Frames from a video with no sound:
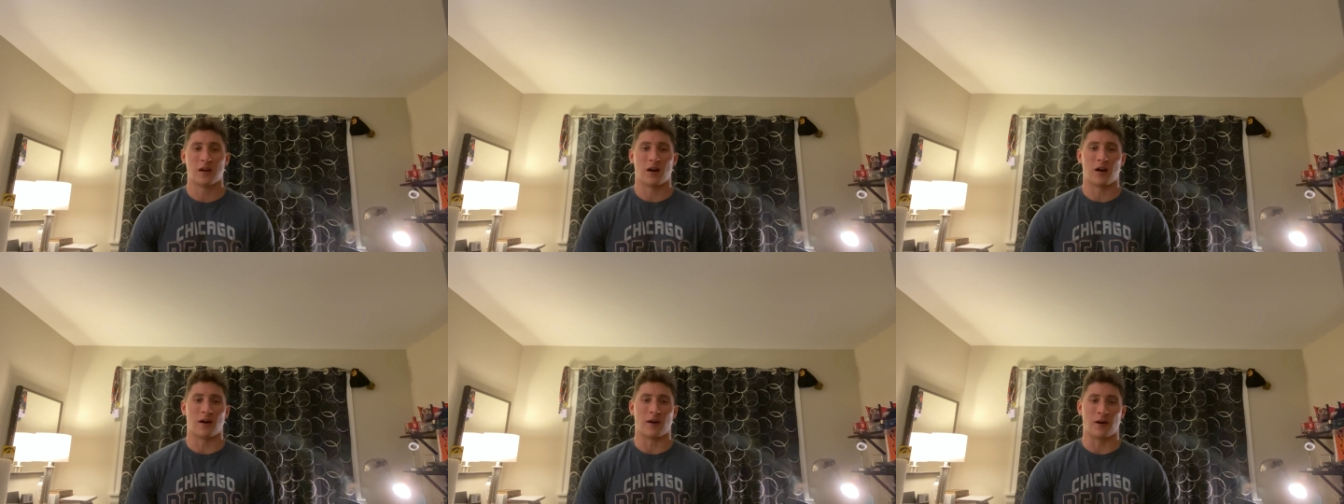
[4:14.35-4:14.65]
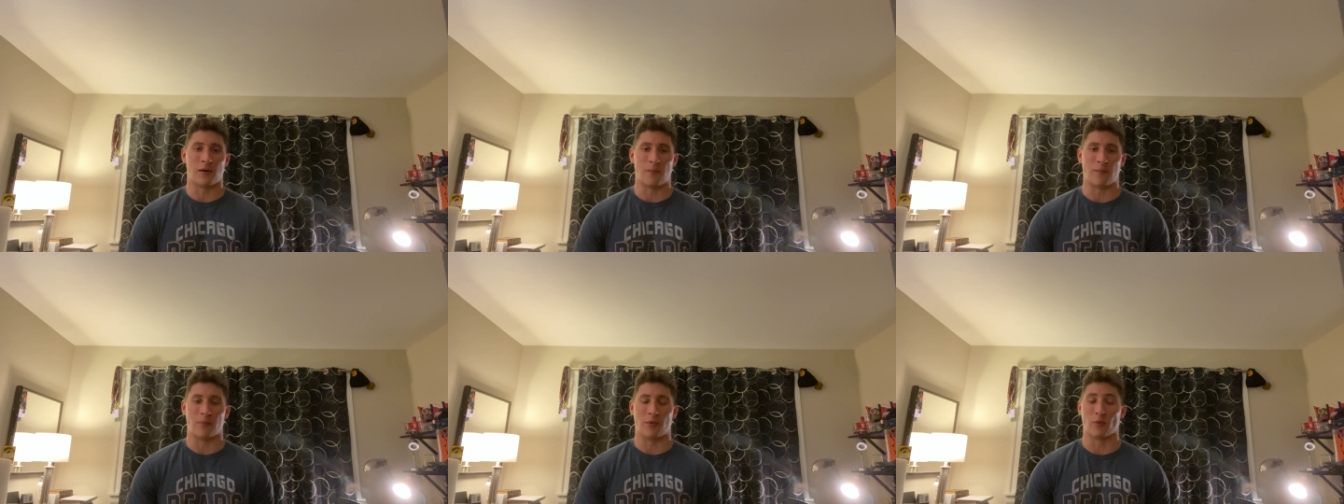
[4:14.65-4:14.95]

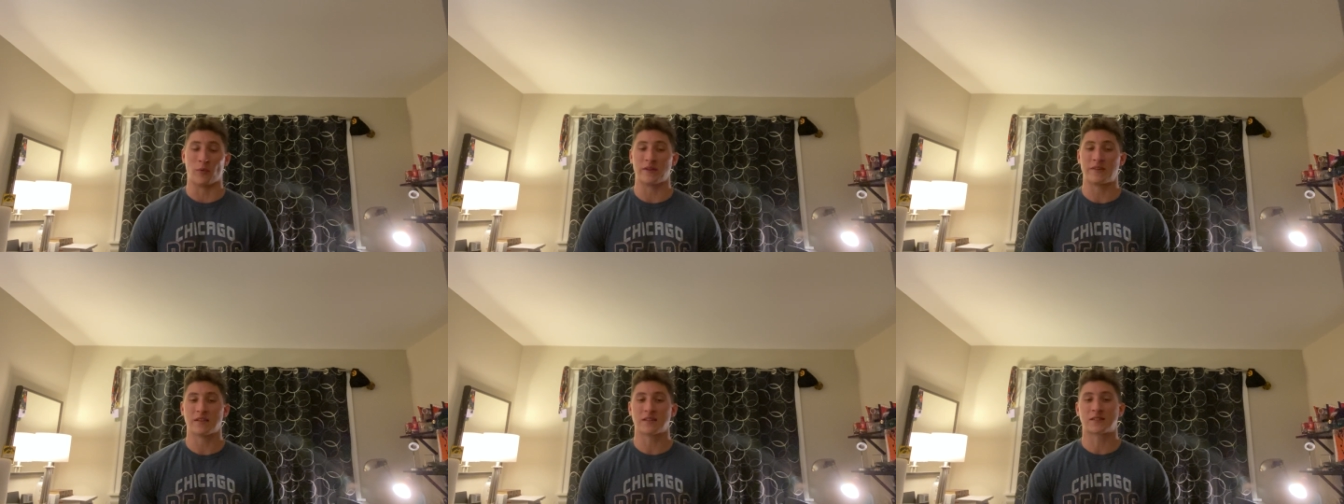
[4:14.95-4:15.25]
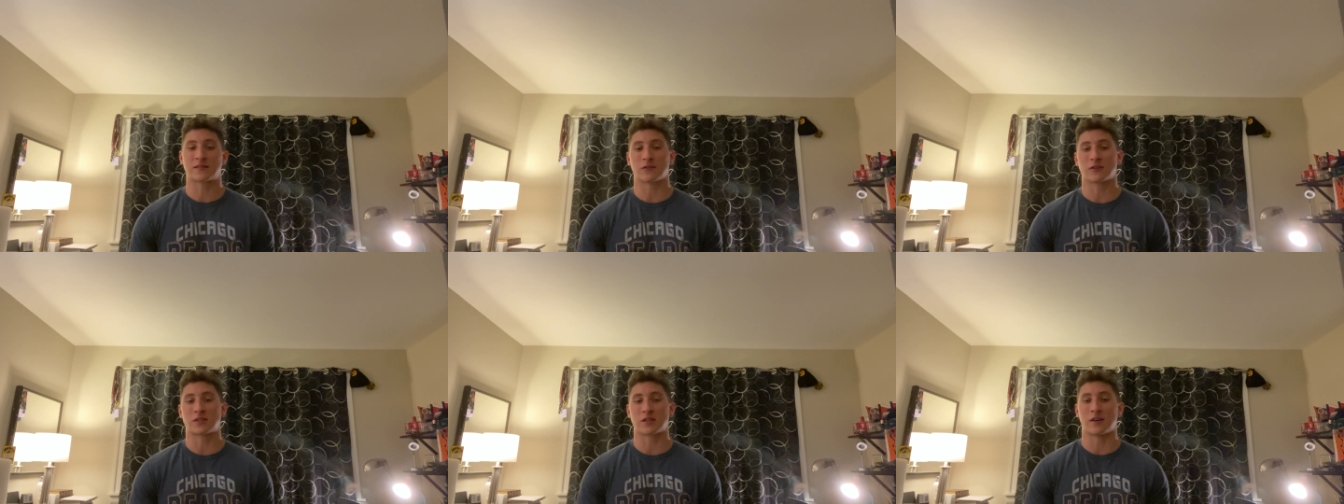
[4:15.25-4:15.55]
But we did
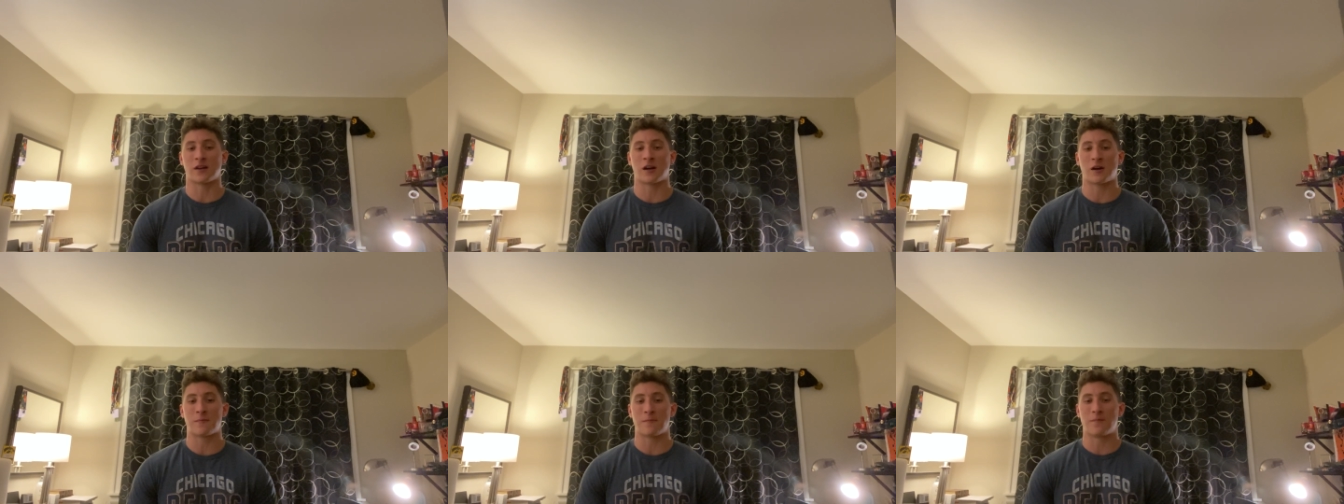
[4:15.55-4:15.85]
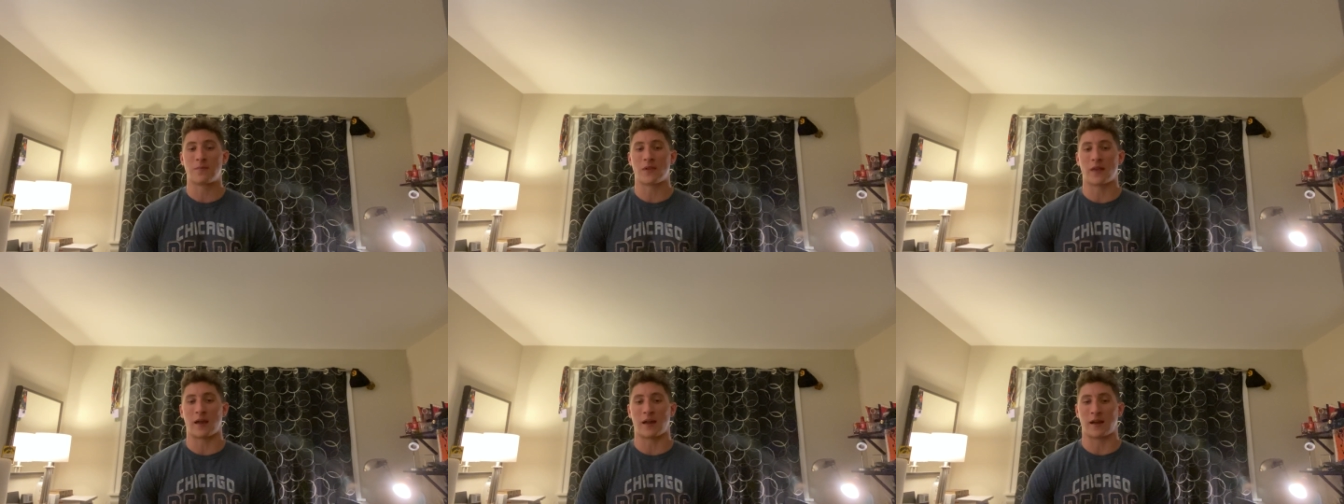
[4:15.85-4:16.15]
switch it up,
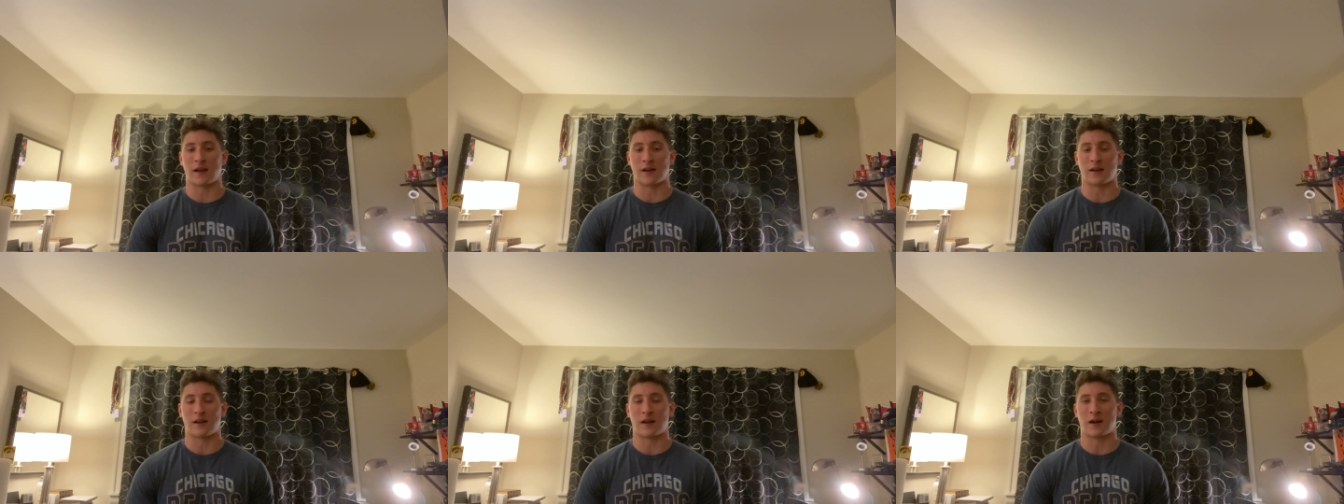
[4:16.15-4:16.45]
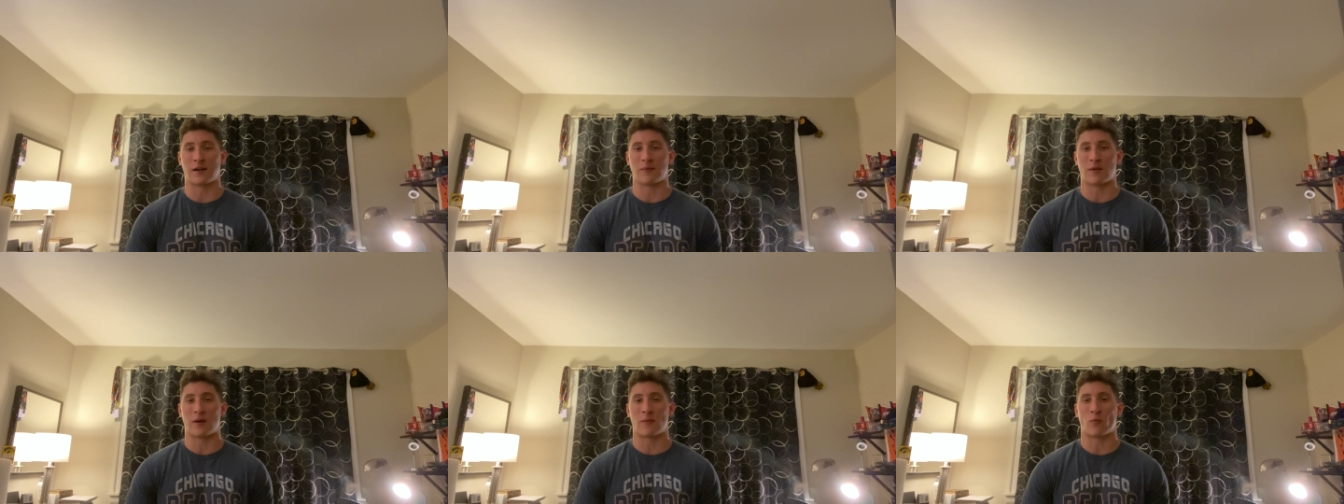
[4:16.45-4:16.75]
and
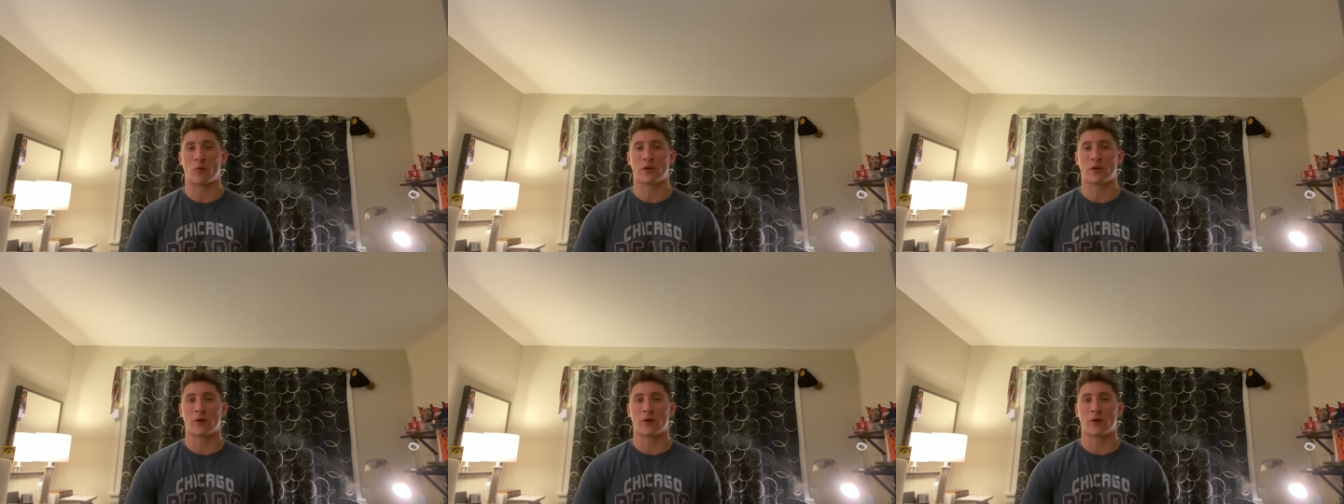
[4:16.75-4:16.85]
I'm